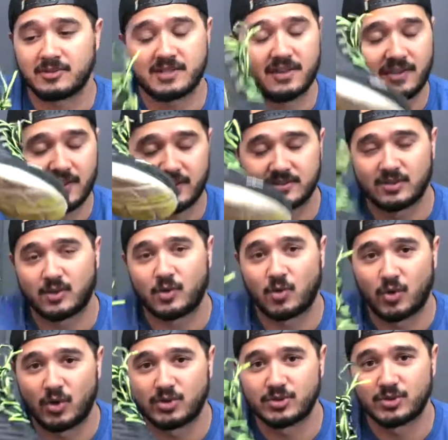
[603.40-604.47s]
which I think is
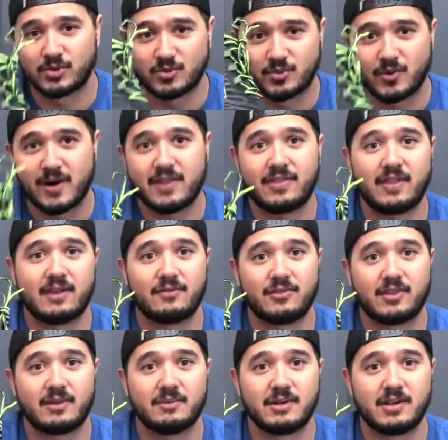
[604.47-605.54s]
a great thing
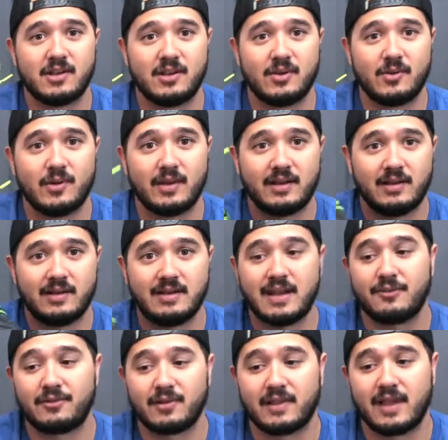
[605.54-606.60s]
for them to do. It
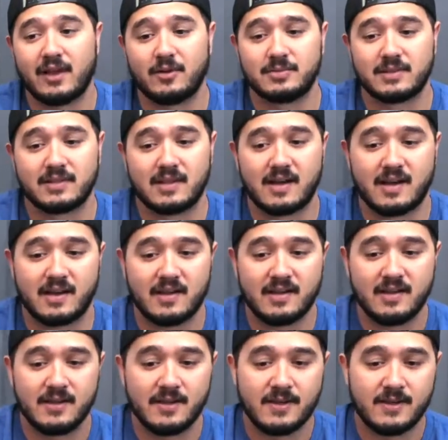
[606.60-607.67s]
definitely helped a
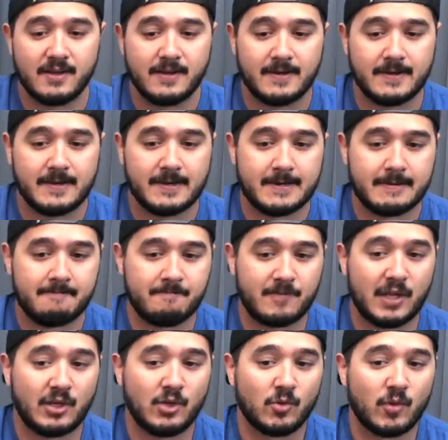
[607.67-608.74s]
lot.
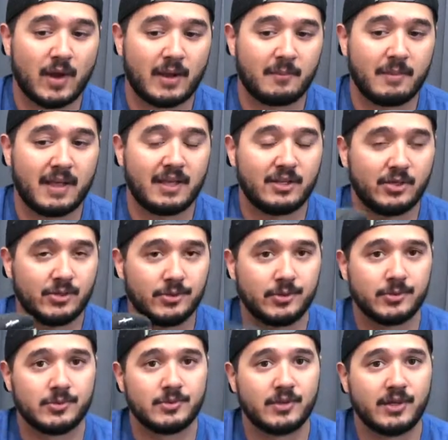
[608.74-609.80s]
They do recommend
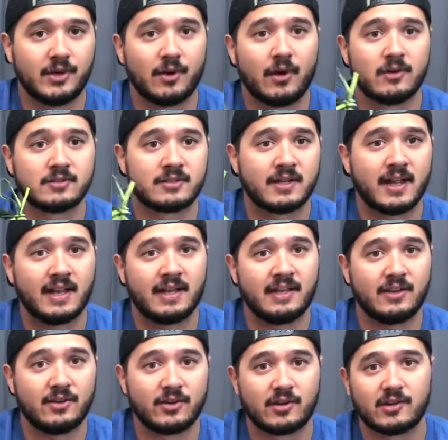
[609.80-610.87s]
you
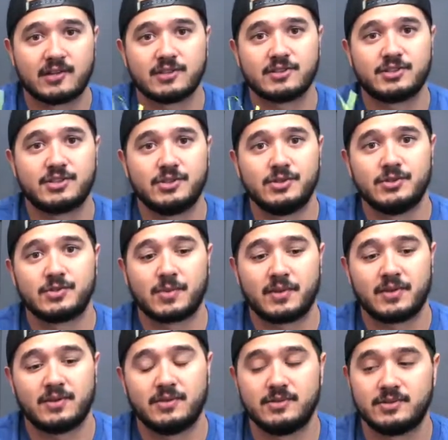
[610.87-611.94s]
alternating your current shoes
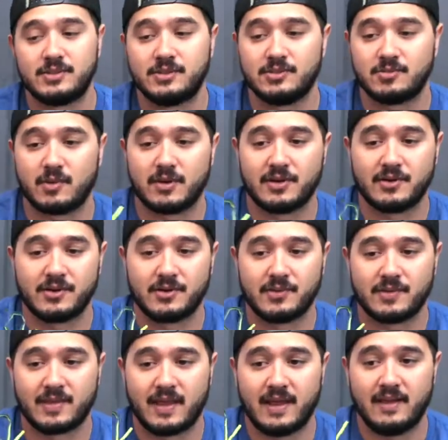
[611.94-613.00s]
with the new shoes while you're
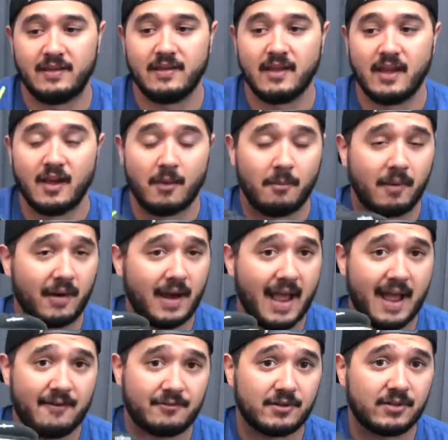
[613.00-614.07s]
doing that. But
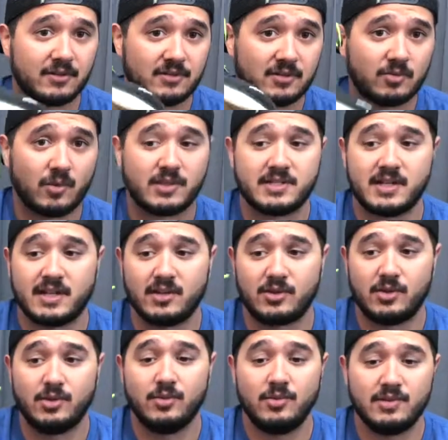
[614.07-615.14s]
after switching
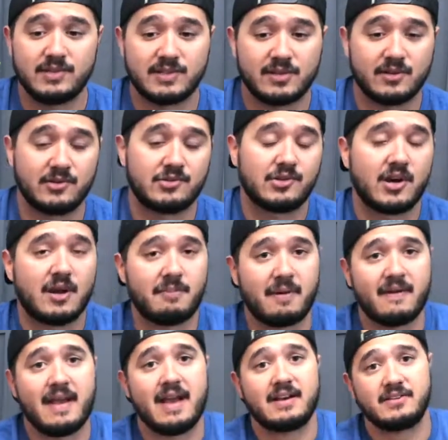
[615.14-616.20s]
to the zero drop,
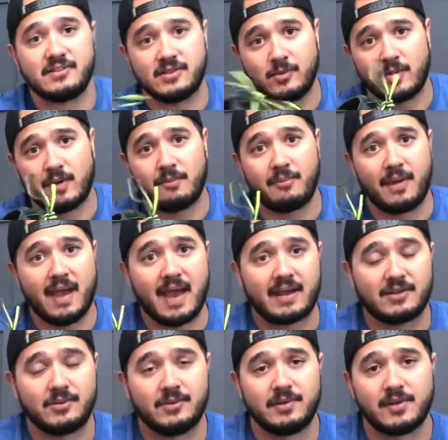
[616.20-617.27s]
I actually went
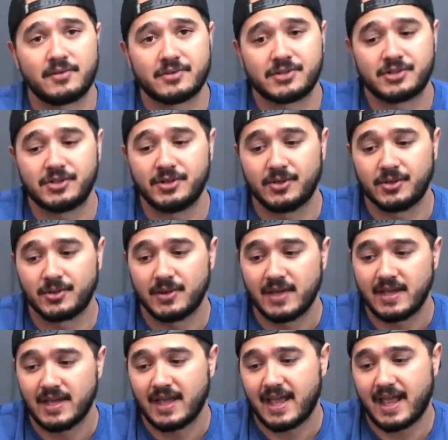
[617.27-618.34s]
back to another shoe,
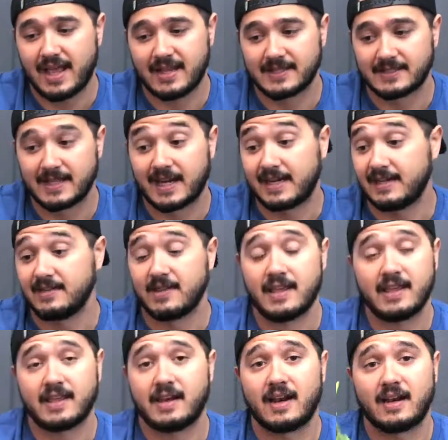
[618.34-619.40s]
and I didn't
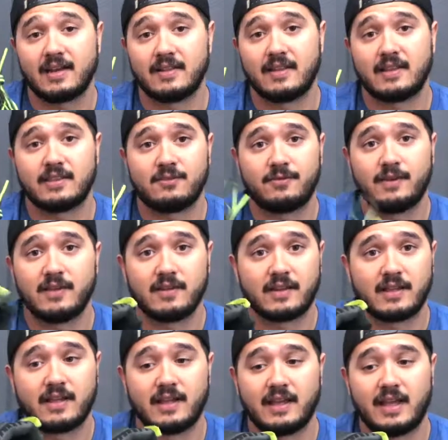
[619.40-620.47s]
like it. I didn't like the
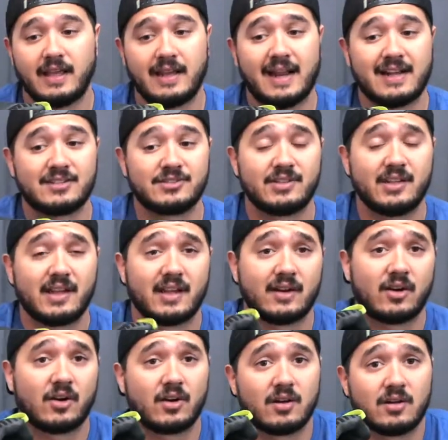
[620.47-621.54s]
feeling. It actually kind
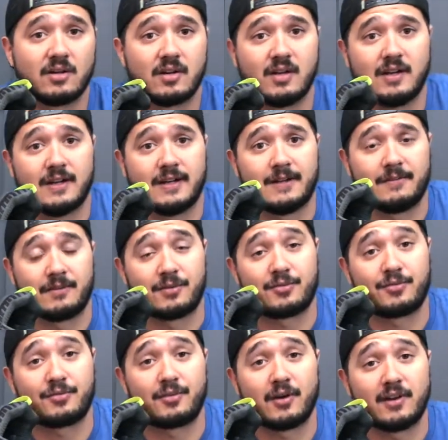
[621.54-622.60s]
of hurt the
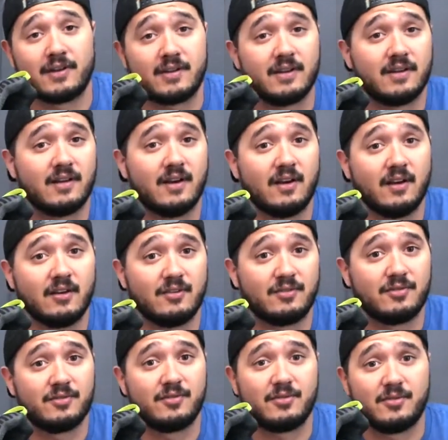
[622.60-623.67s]
front
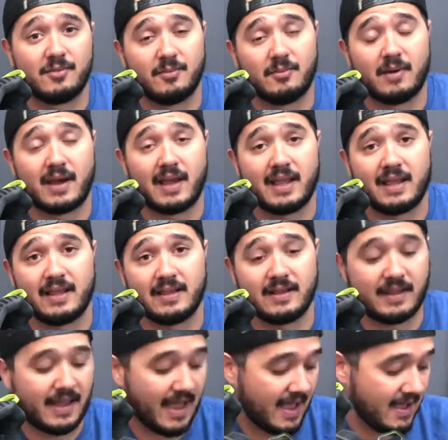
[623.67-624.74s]
of my
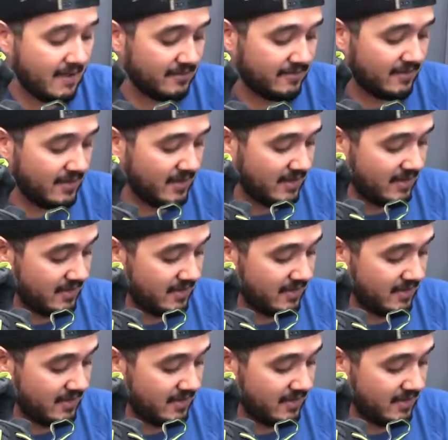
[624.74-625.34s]
calf